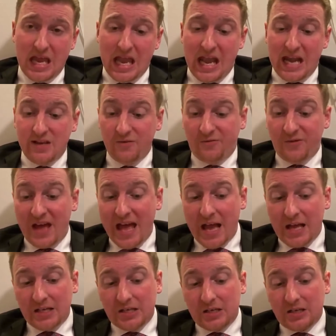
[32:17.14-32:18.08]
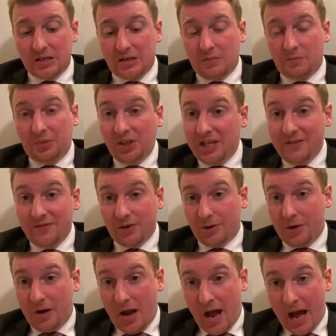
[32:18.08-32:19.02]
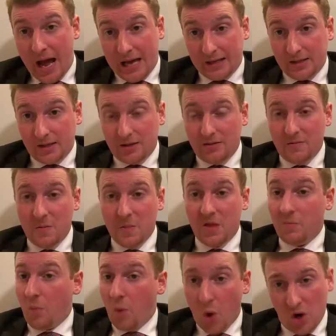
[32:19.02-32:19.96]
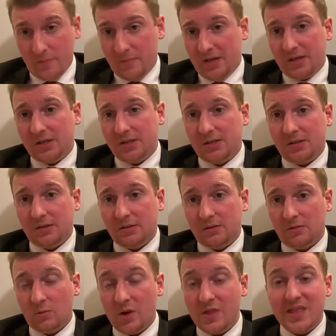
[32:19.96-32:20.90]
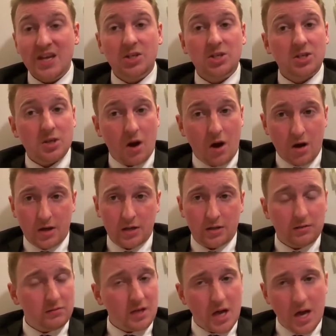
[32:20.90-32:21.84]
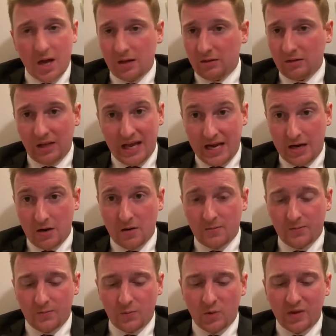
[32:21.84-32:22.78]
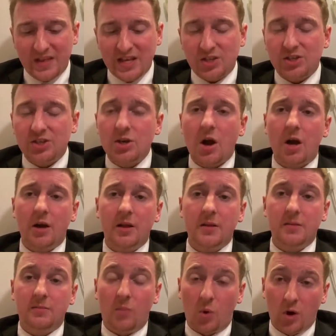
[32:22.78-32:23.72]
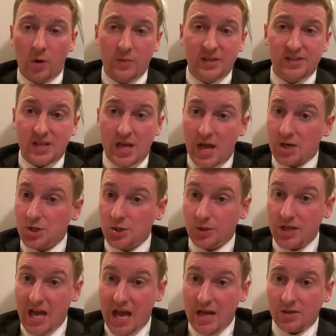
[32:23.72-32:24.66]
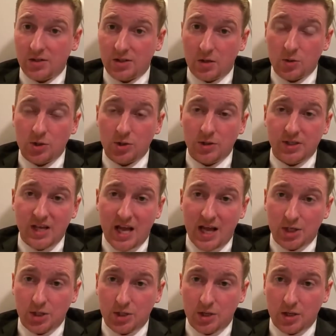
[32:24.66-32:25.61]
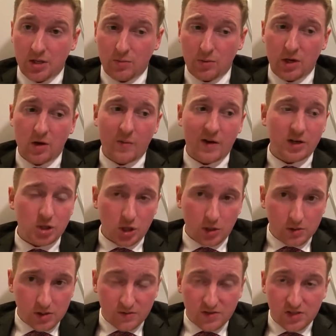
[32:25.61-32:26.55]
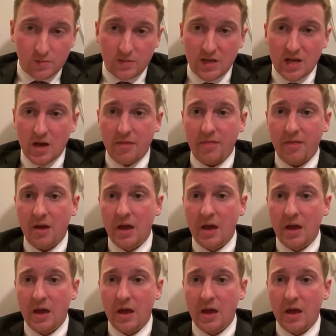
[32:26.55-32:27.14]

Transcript: and in fact, believe it or not, the Mormons when they started, not later. When they started, the Mormons actually had a socialist edge to them. We know about Joseph Smith.